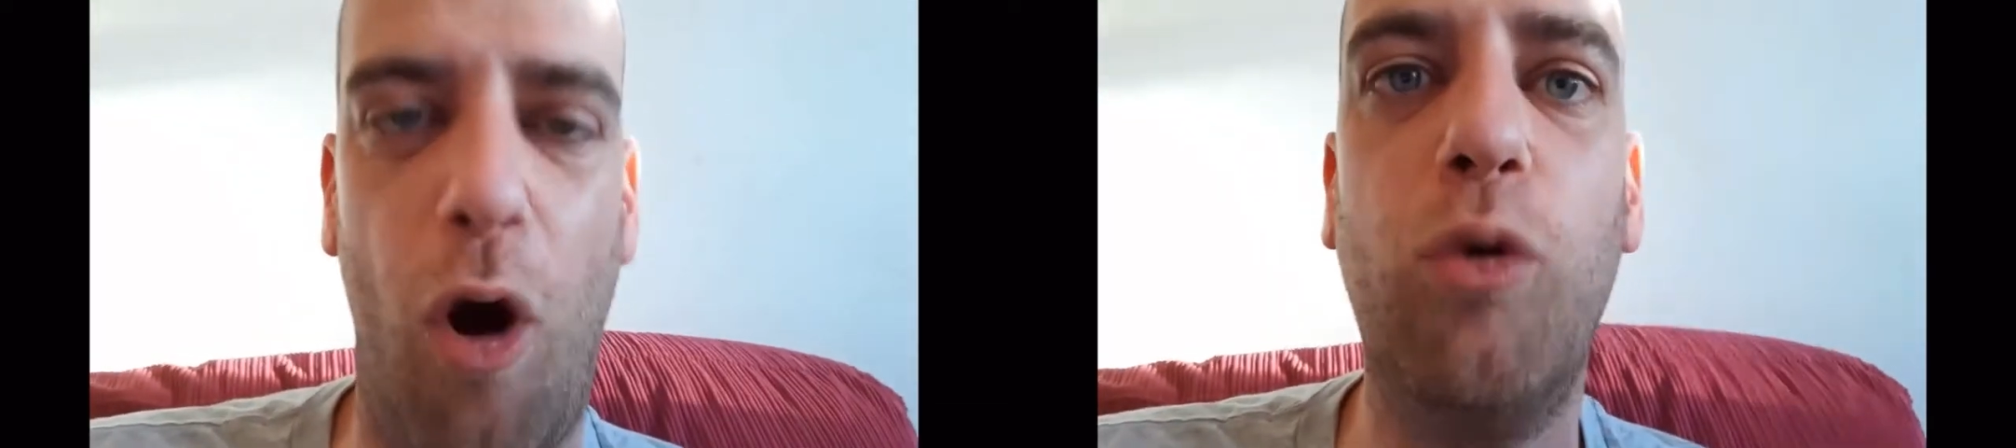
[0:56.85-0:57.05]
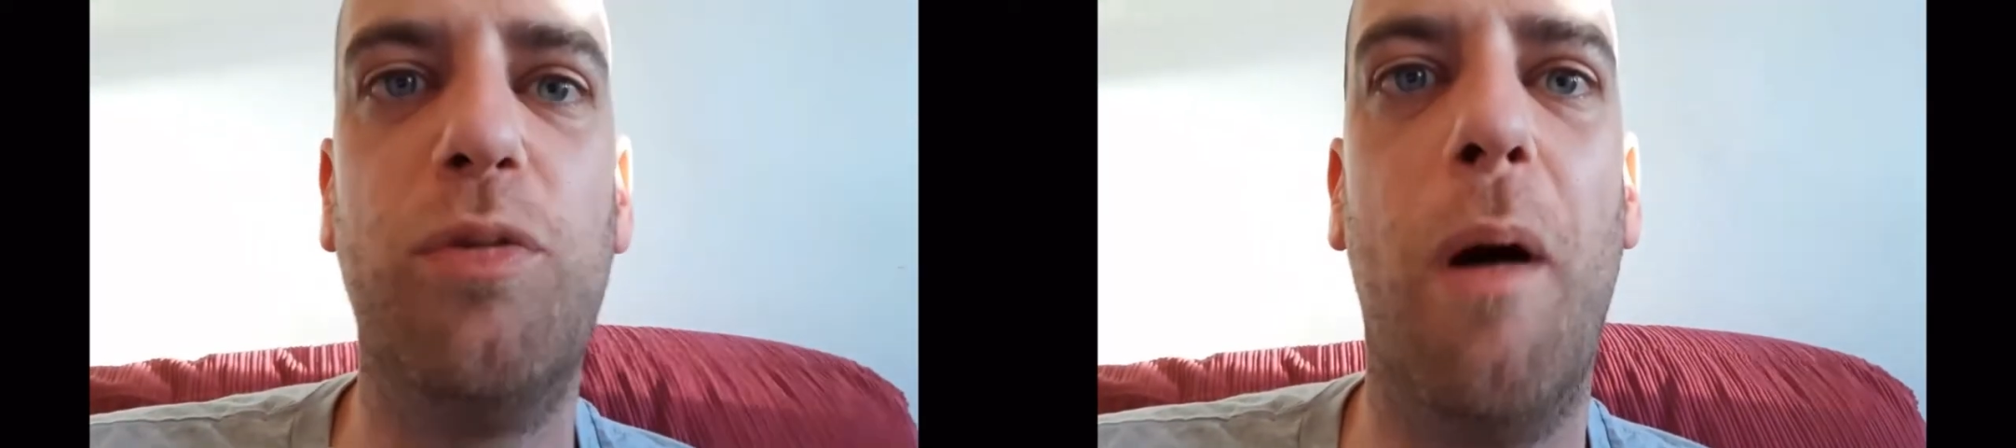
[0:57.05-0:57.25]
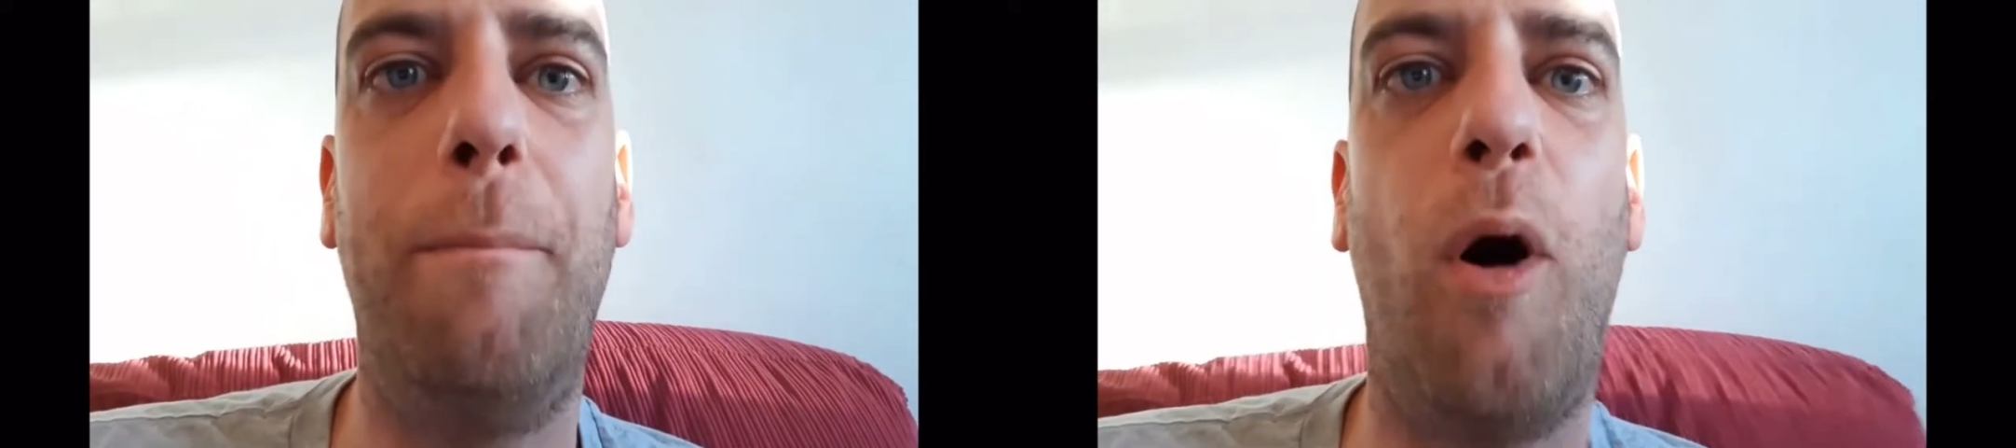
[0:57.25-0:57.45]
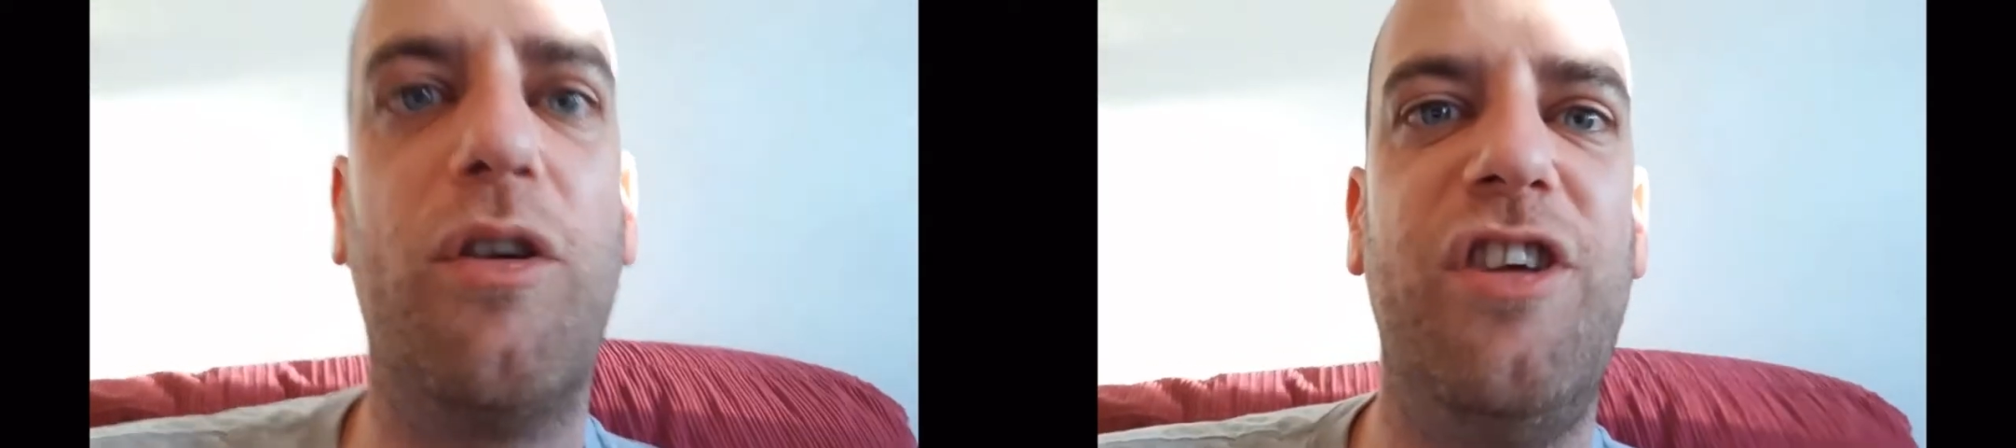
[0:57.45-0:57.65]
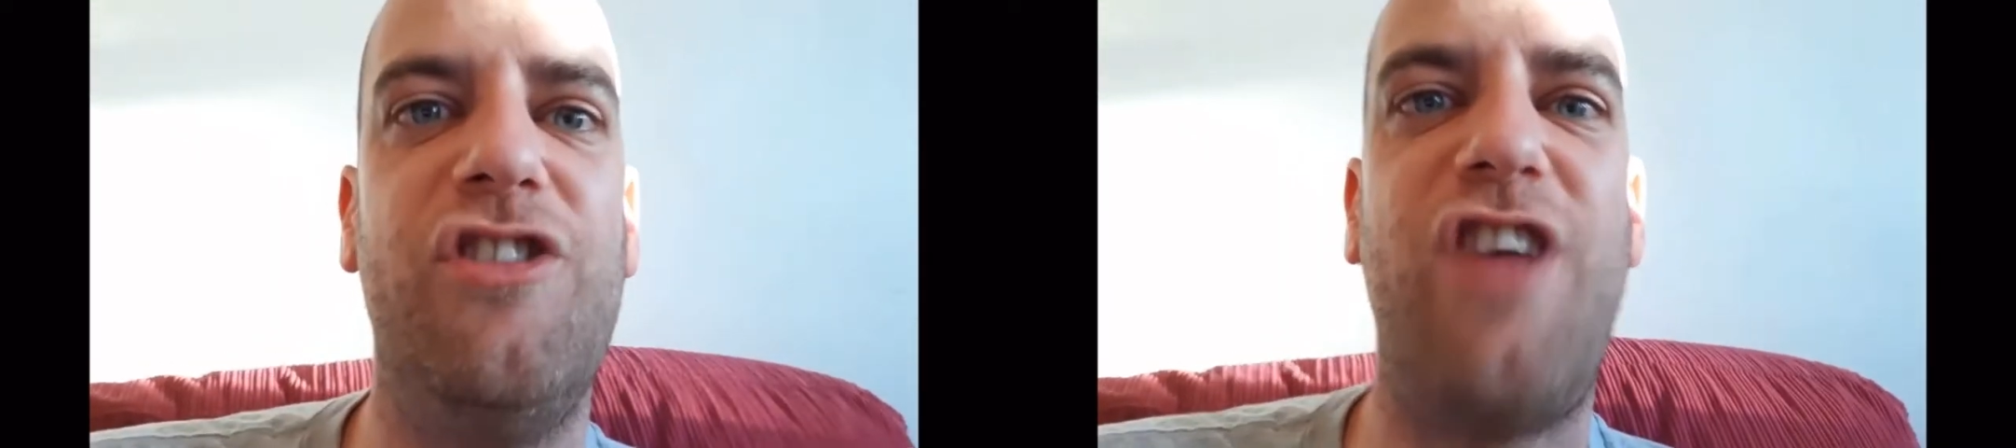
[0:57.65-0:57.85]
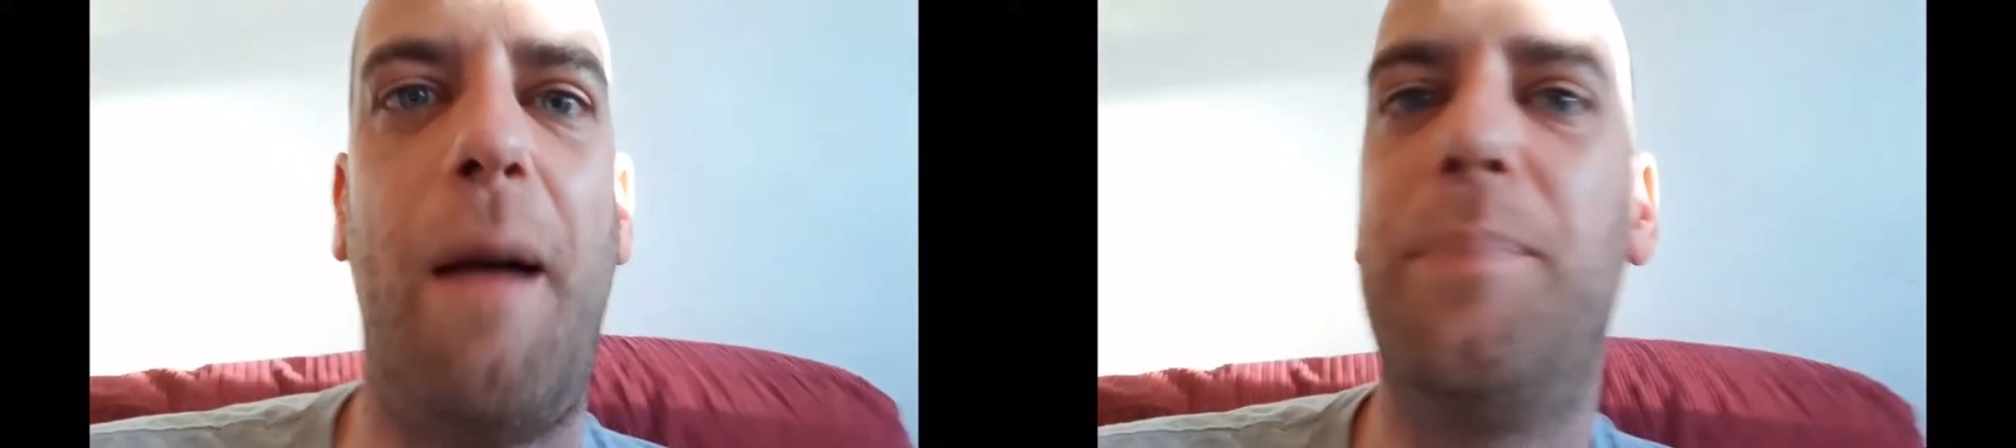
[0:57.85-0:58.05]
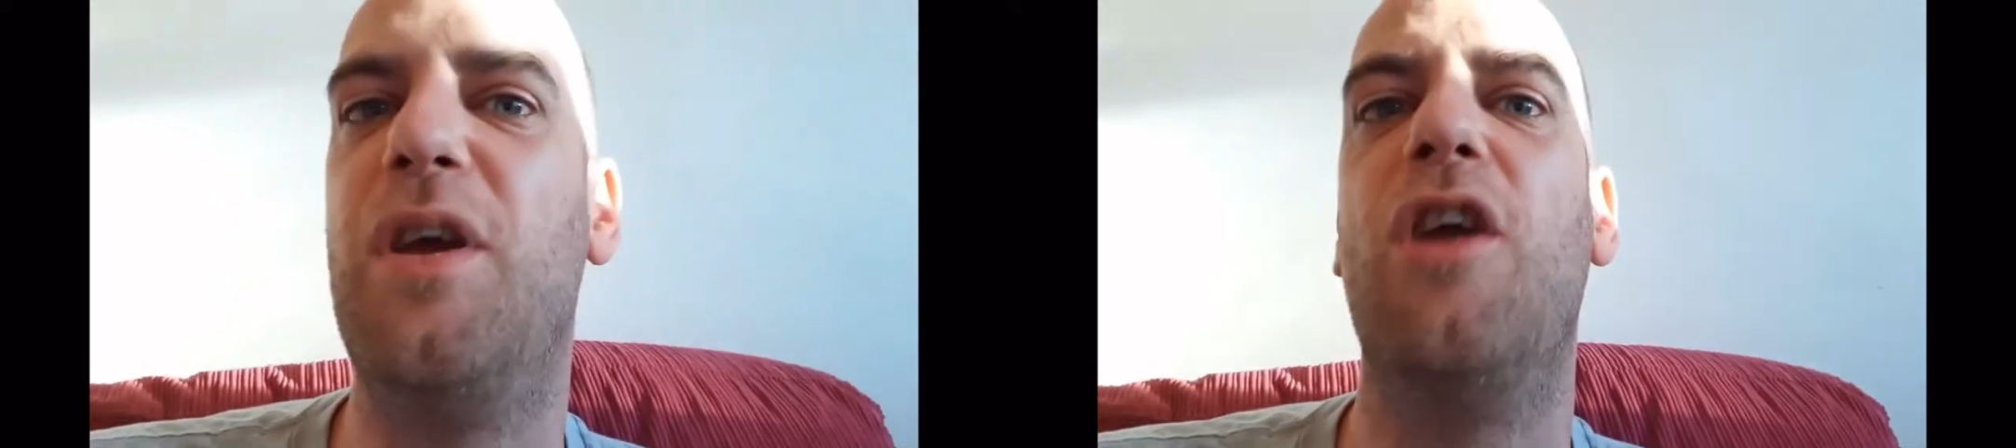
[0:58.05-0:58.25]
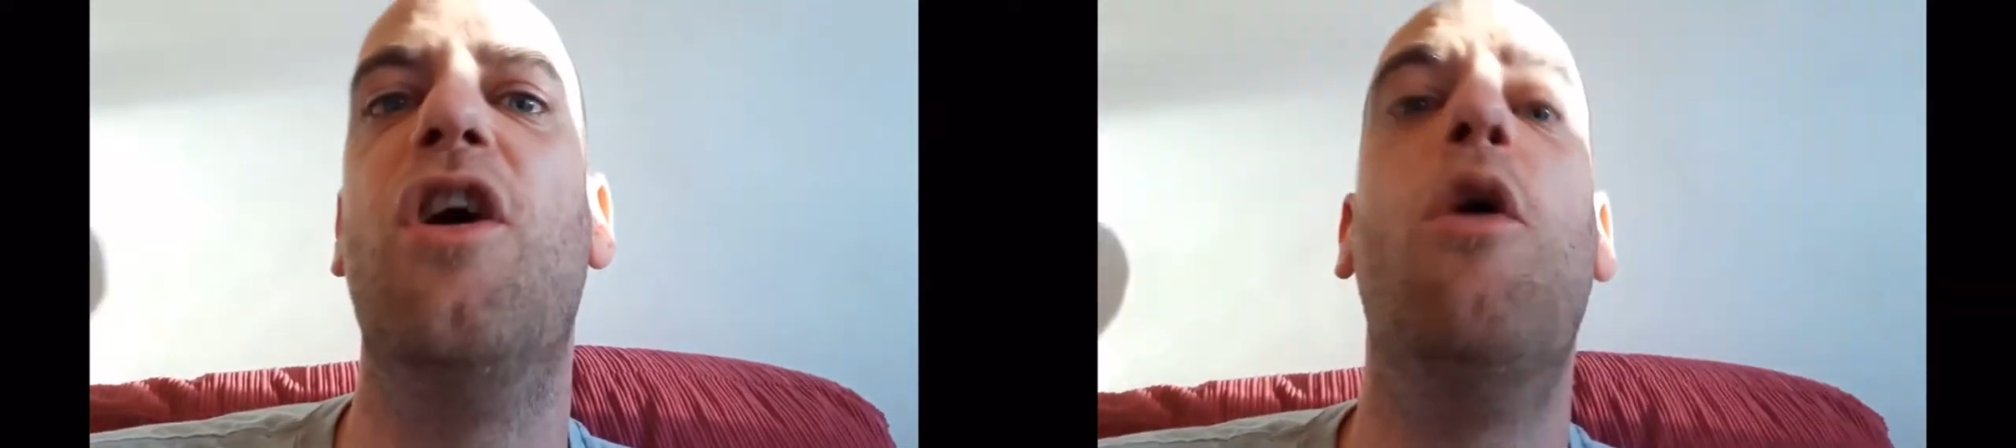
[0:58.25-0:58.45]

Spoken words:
ultimate boxing champion.